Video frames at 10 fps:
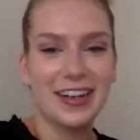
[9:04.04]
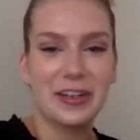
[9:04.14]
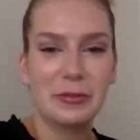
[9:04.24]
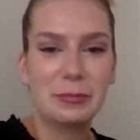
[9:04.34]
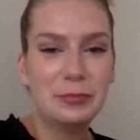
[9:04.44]

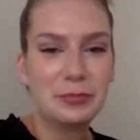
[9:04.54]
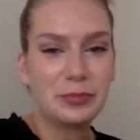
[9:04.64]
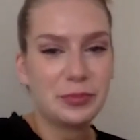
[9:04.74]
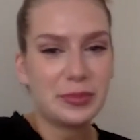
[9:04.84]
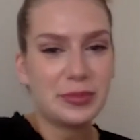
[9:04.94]
um,
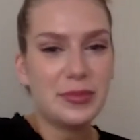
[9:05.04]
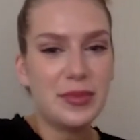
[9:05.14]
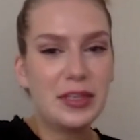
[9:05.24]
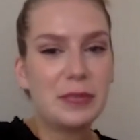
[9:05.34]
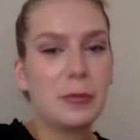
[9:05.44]

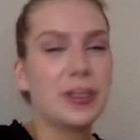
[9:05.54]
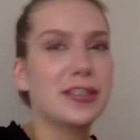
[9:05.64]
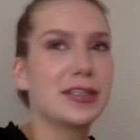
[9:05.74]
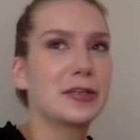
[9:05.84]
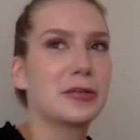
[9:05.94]
what
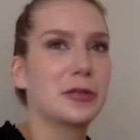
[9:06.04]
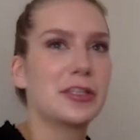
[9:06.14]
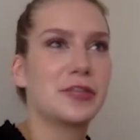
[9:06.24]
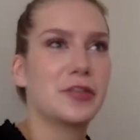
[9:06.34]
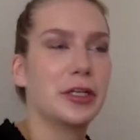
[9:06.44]
is the
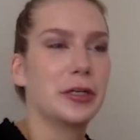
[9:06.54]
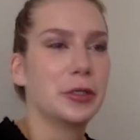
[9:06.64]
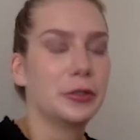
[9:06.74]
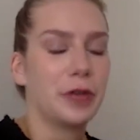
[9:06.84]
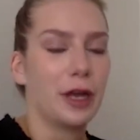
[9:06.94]
coolest video
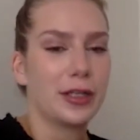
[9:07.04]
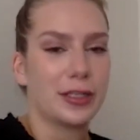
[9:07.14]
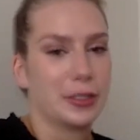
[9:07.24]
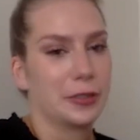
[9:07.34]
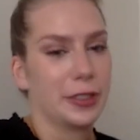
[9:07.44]
you've gotten
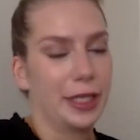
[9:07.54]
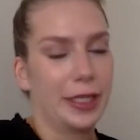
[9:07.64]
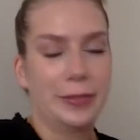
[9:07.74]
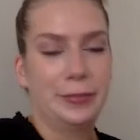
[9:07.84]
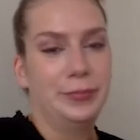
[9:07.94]
to
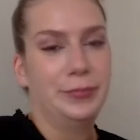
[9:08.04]
create